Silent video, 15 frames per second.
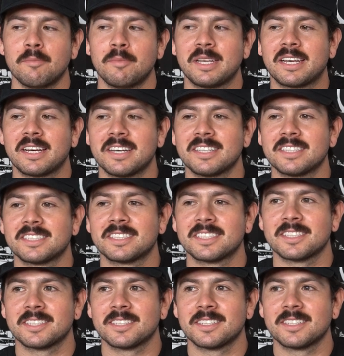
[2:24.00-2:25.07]
Because
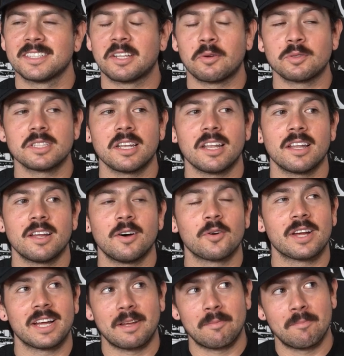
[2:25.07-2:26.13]
there was
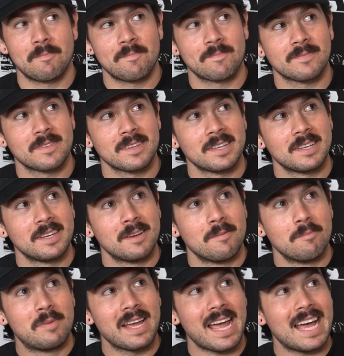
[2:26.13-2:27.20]
okay.
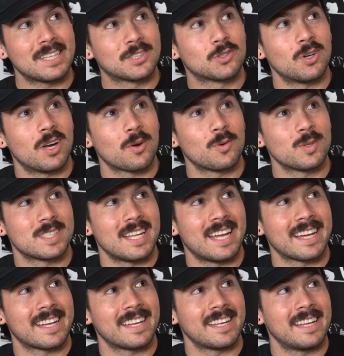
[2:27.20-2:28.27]
Big Ass Truck was
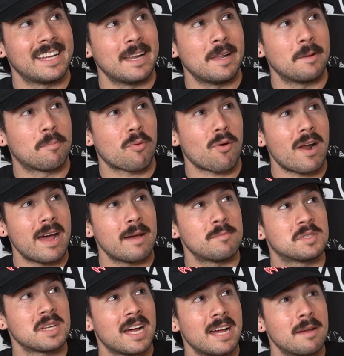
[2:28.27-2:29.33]
like in the
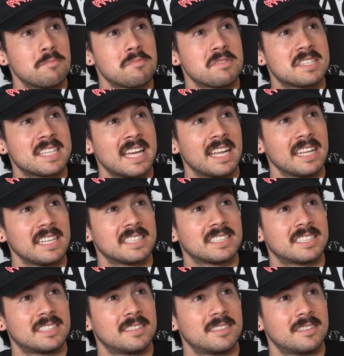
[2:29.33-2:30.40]
prime time set list